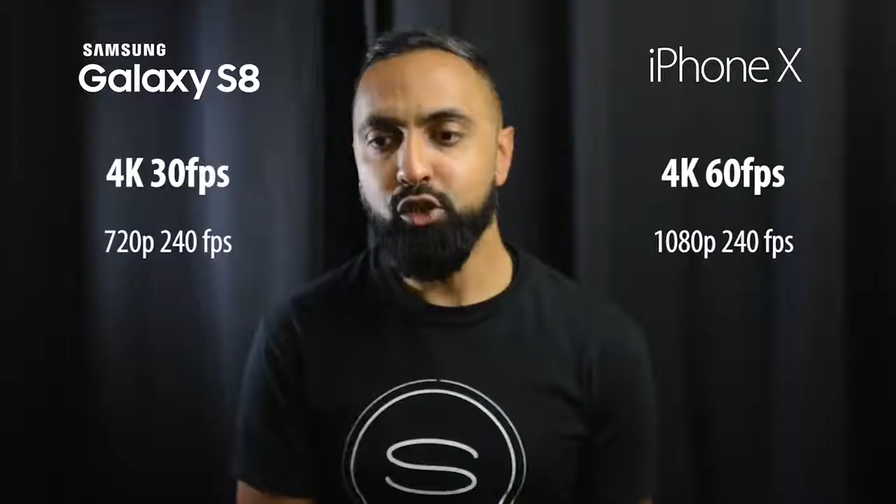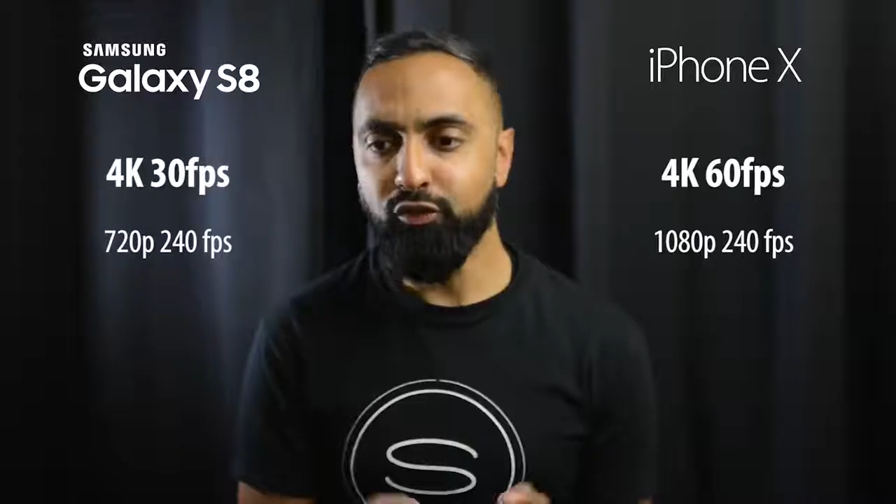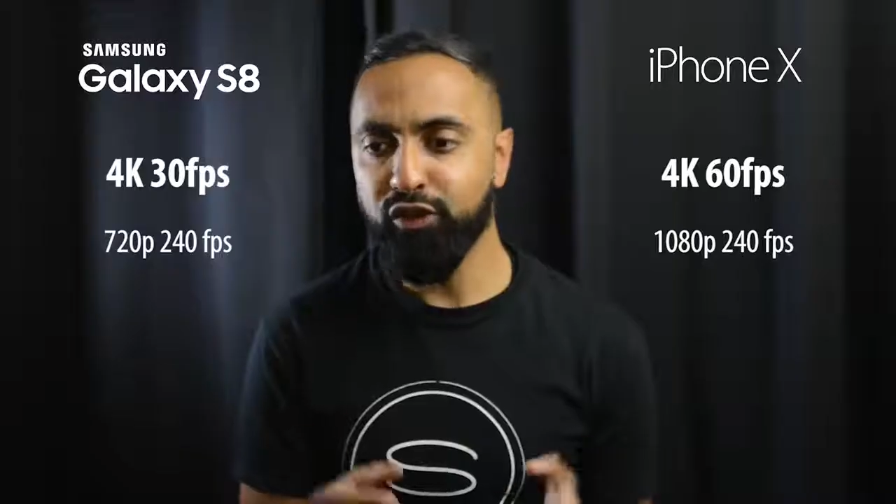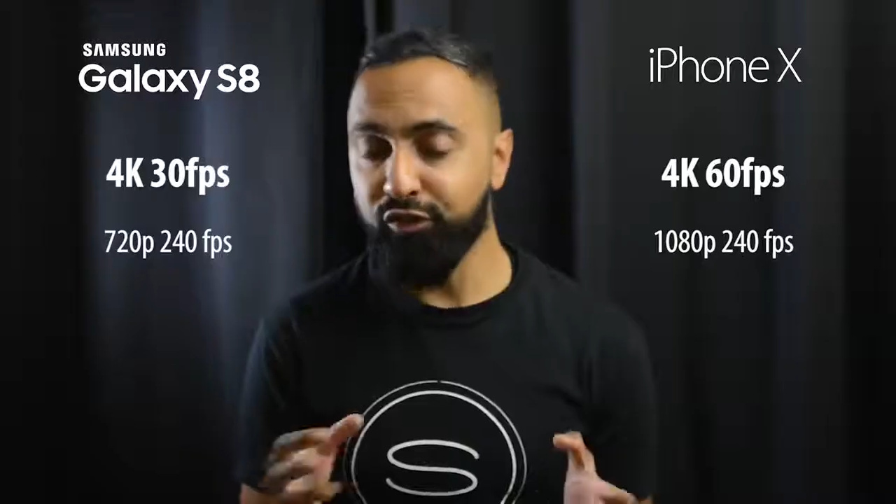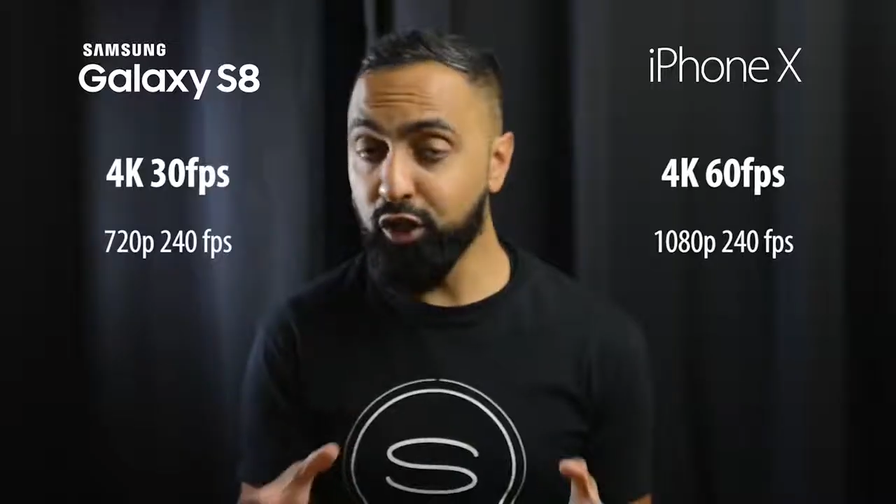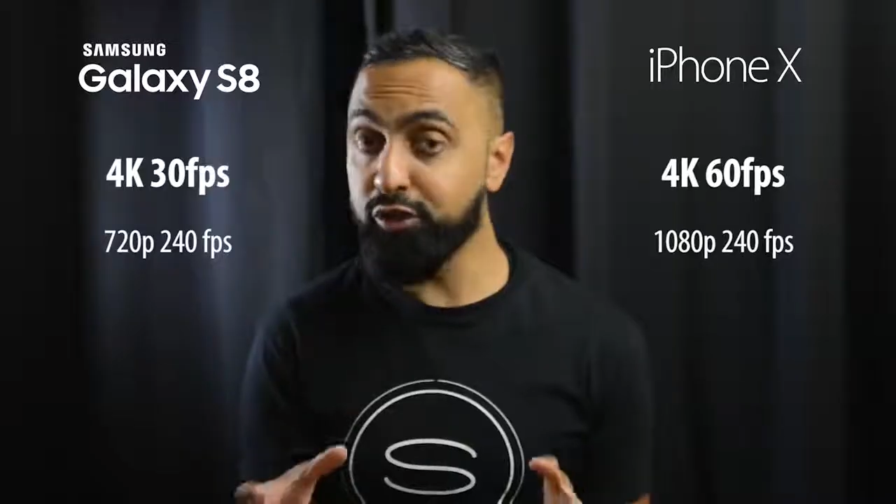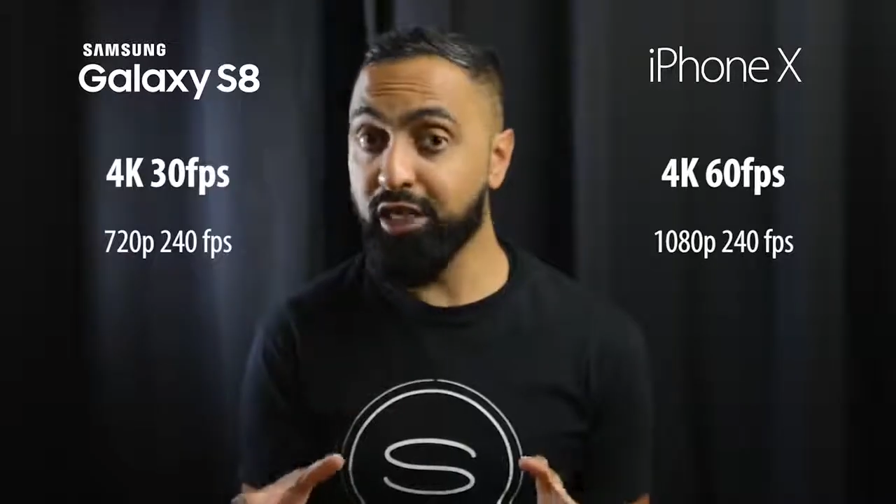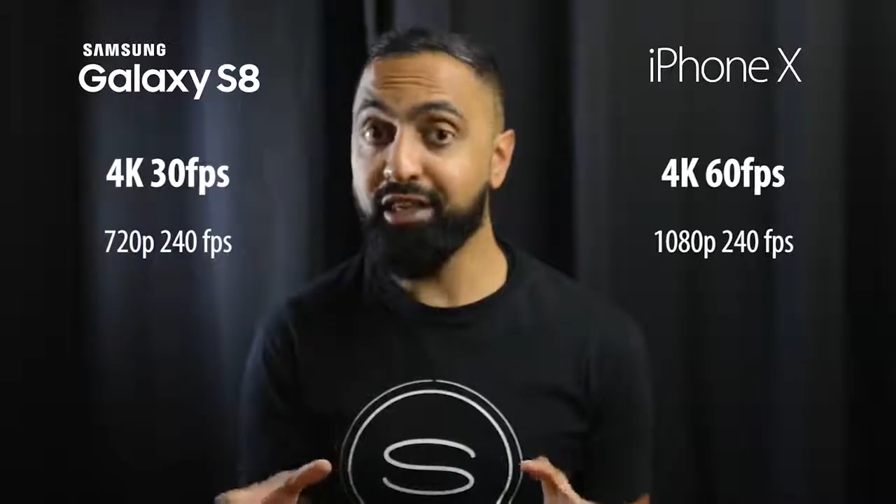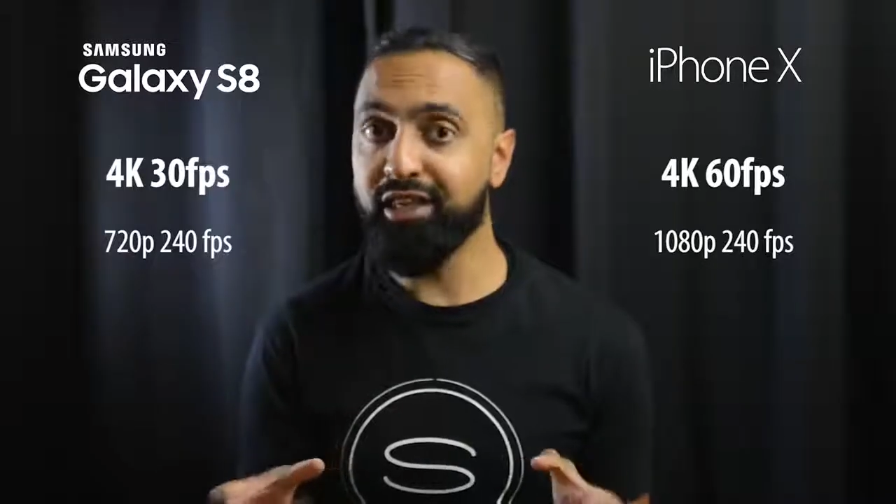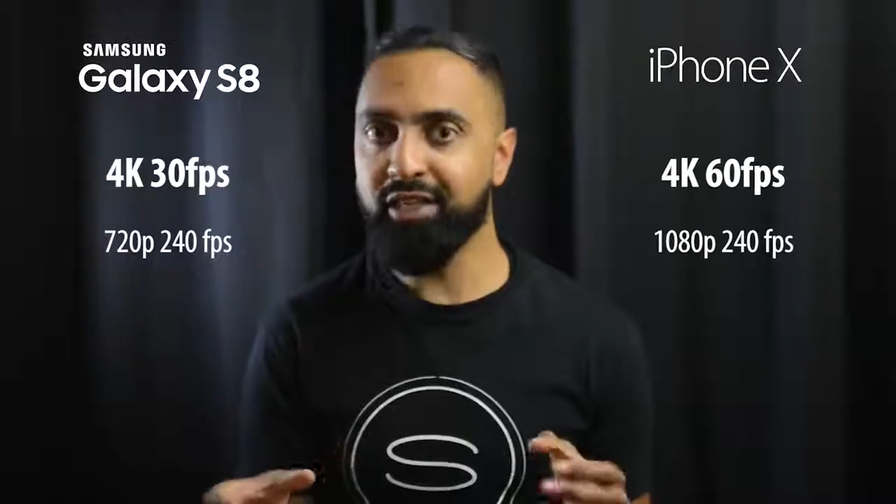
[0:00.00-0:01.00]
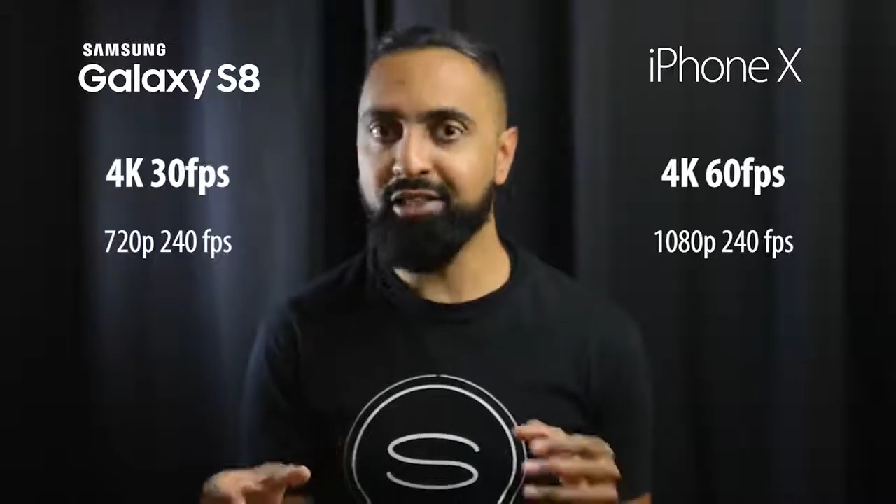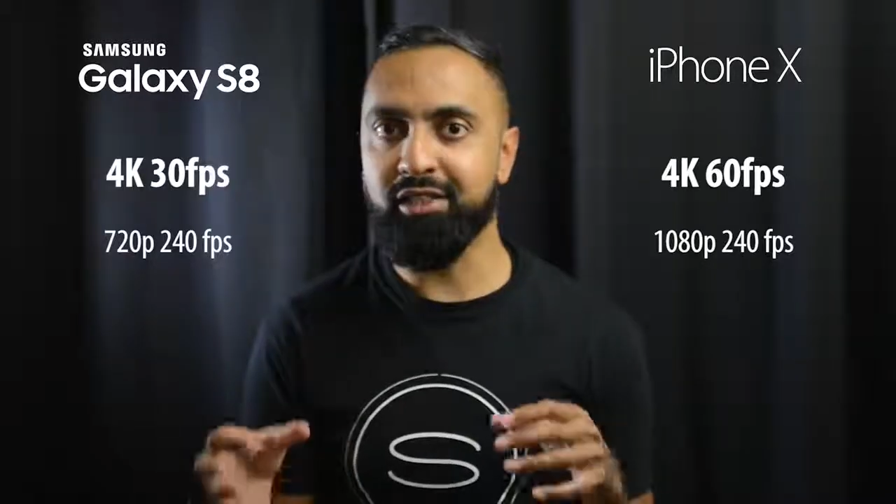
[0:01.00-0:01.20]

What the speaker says: So for the video side of things,